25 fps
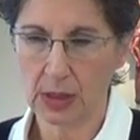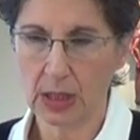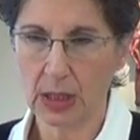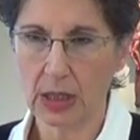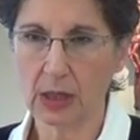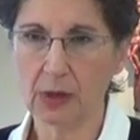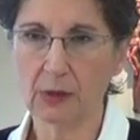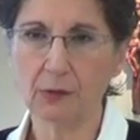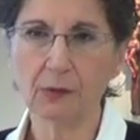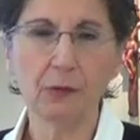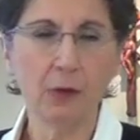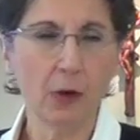
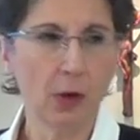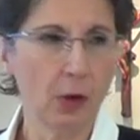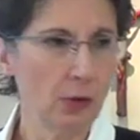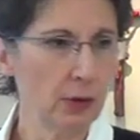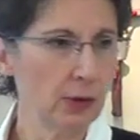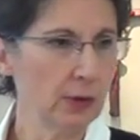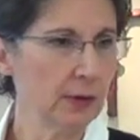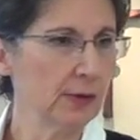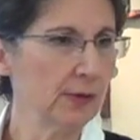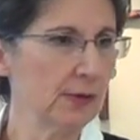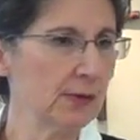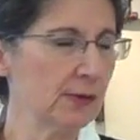our
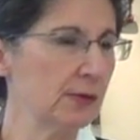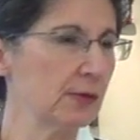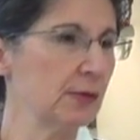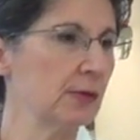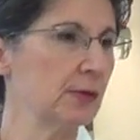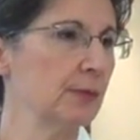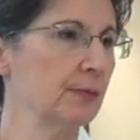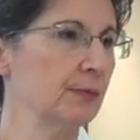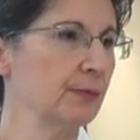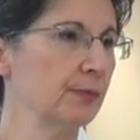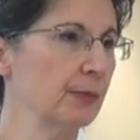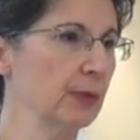
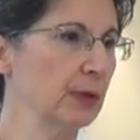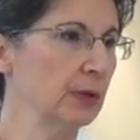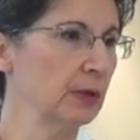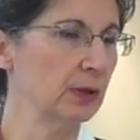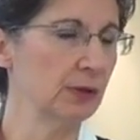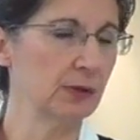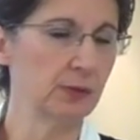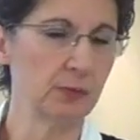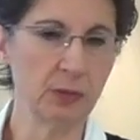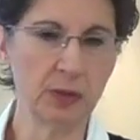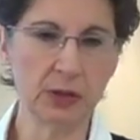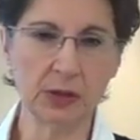focus and
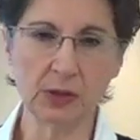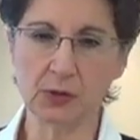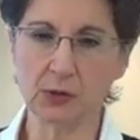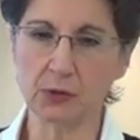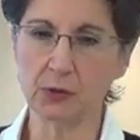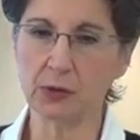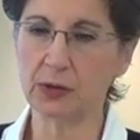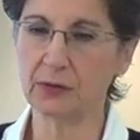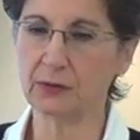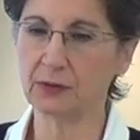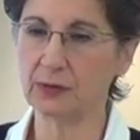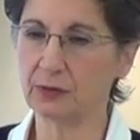this
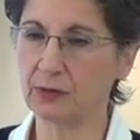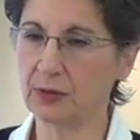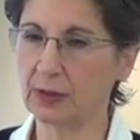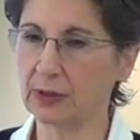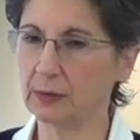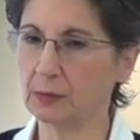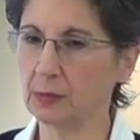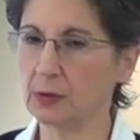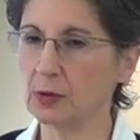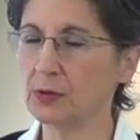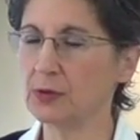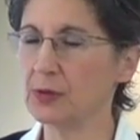ministry of
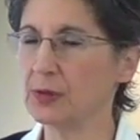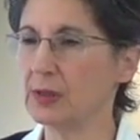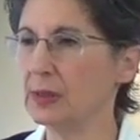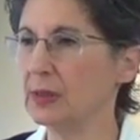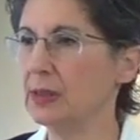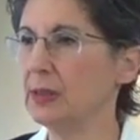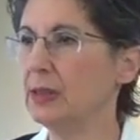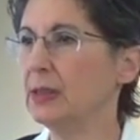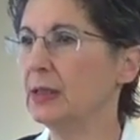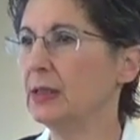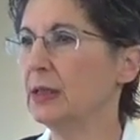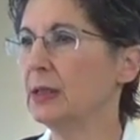divine
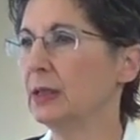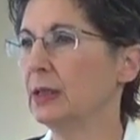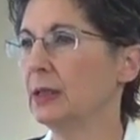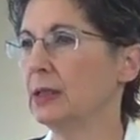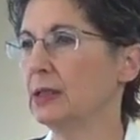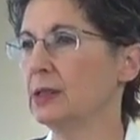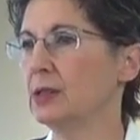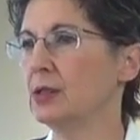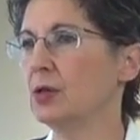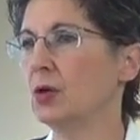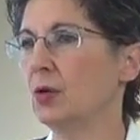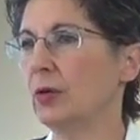mercy
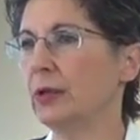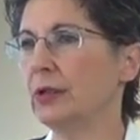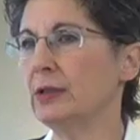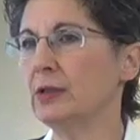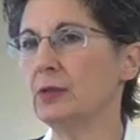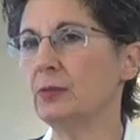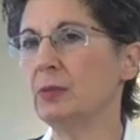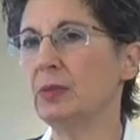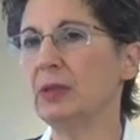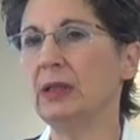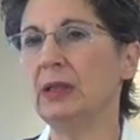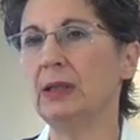is going
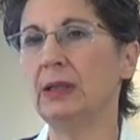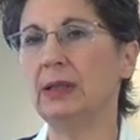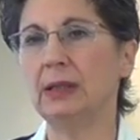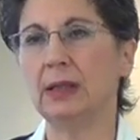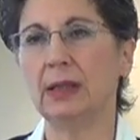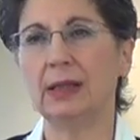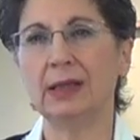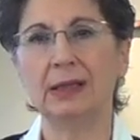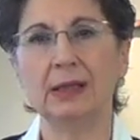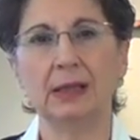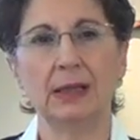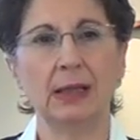to be
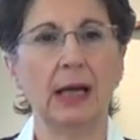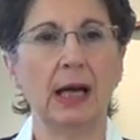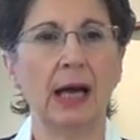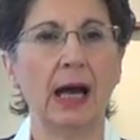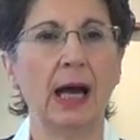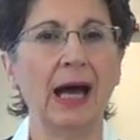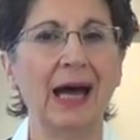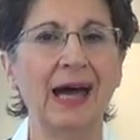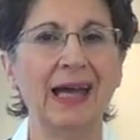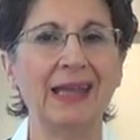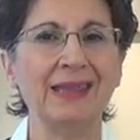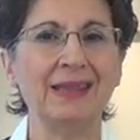
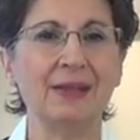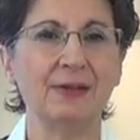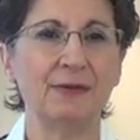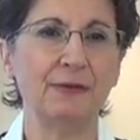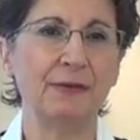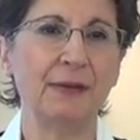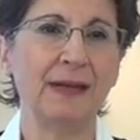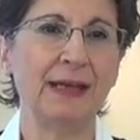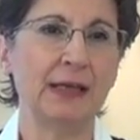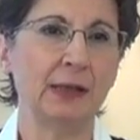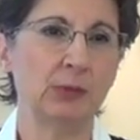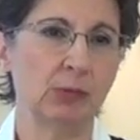on the
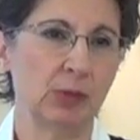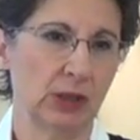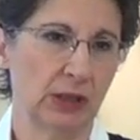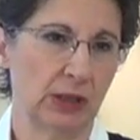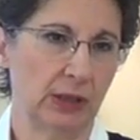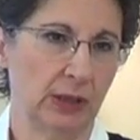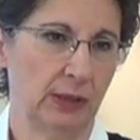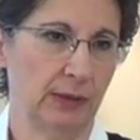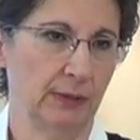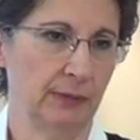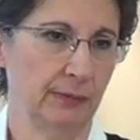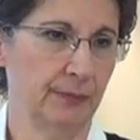
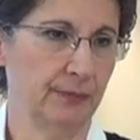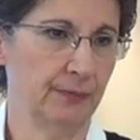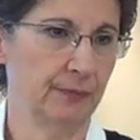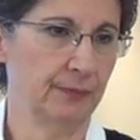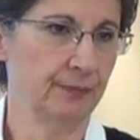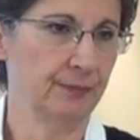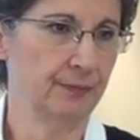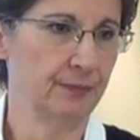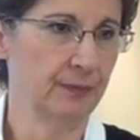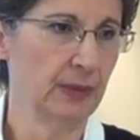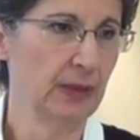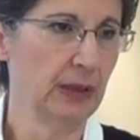family,
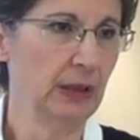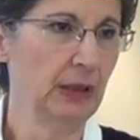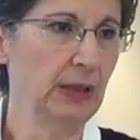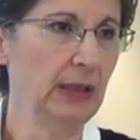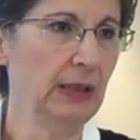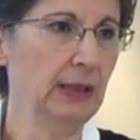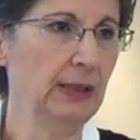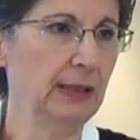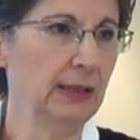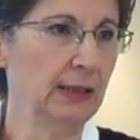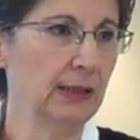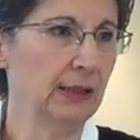
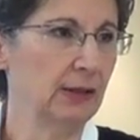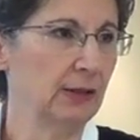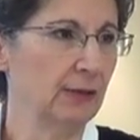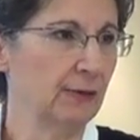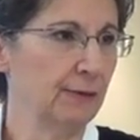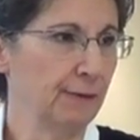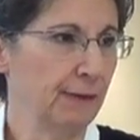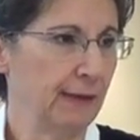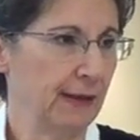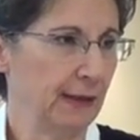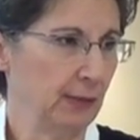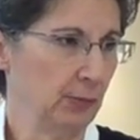healing in the
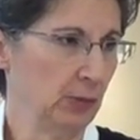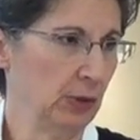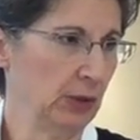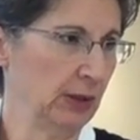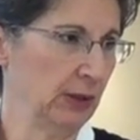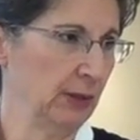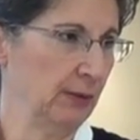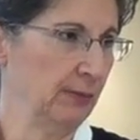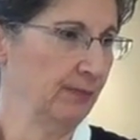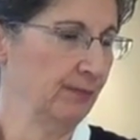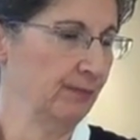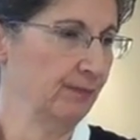
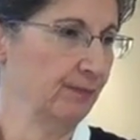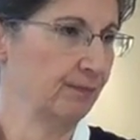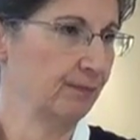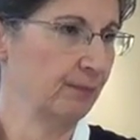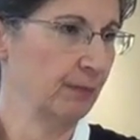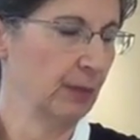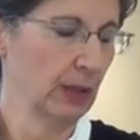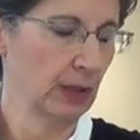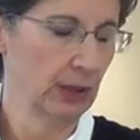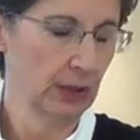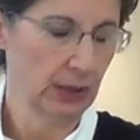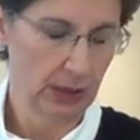family.
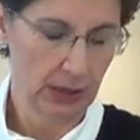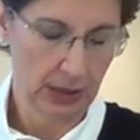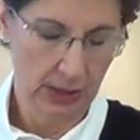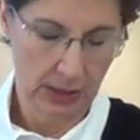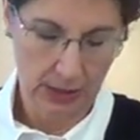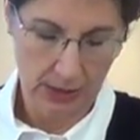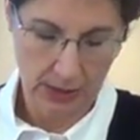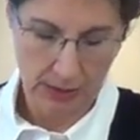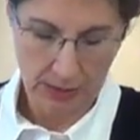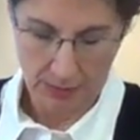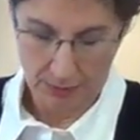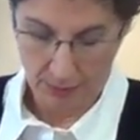
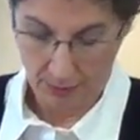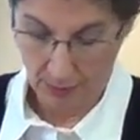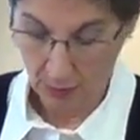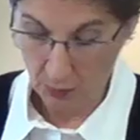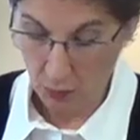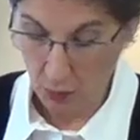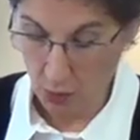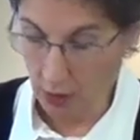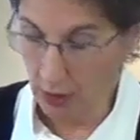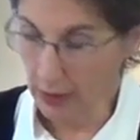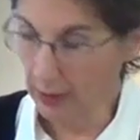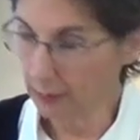
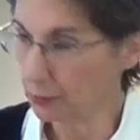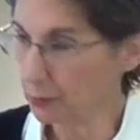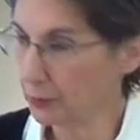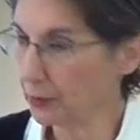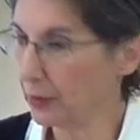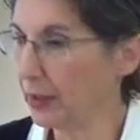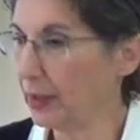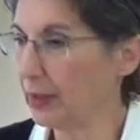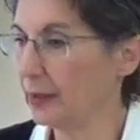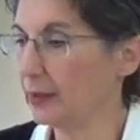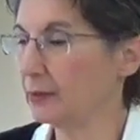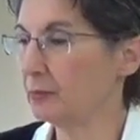The more I
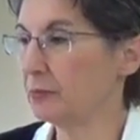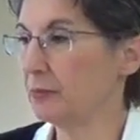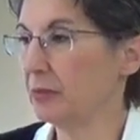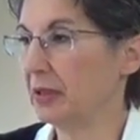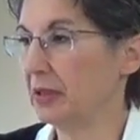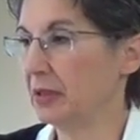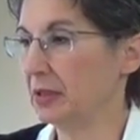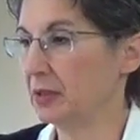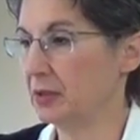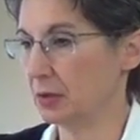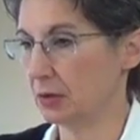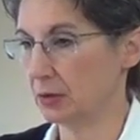prayed and
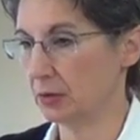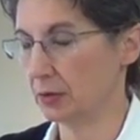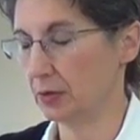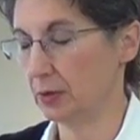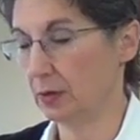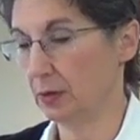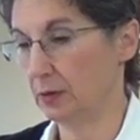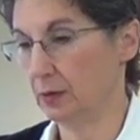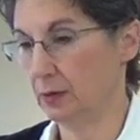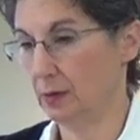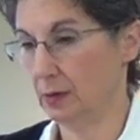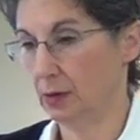pondered,
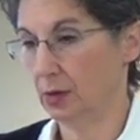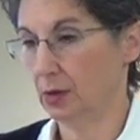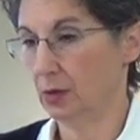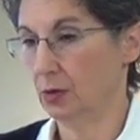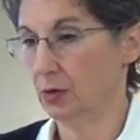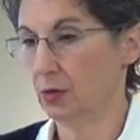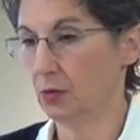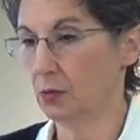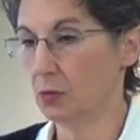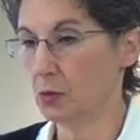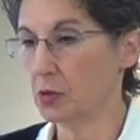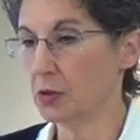
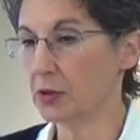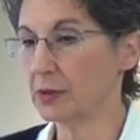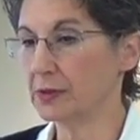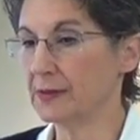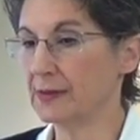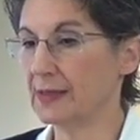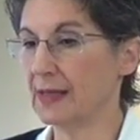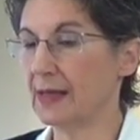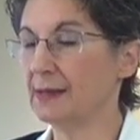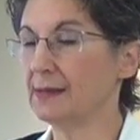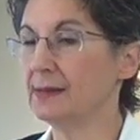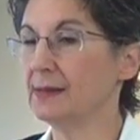the more
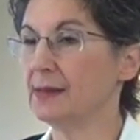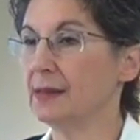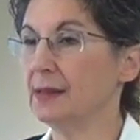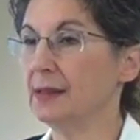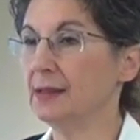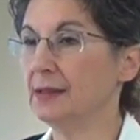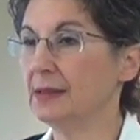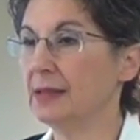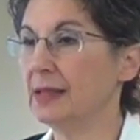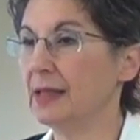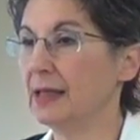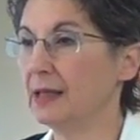sense
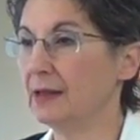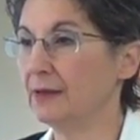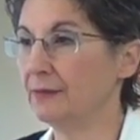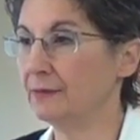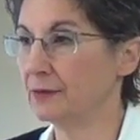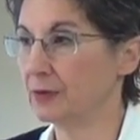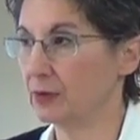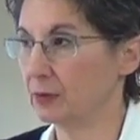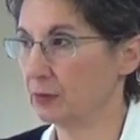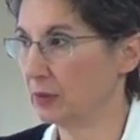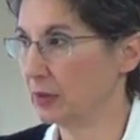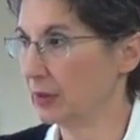it
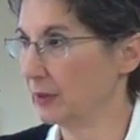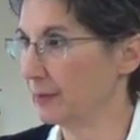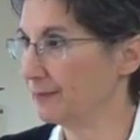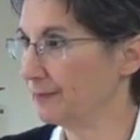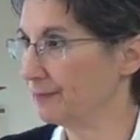gave to me.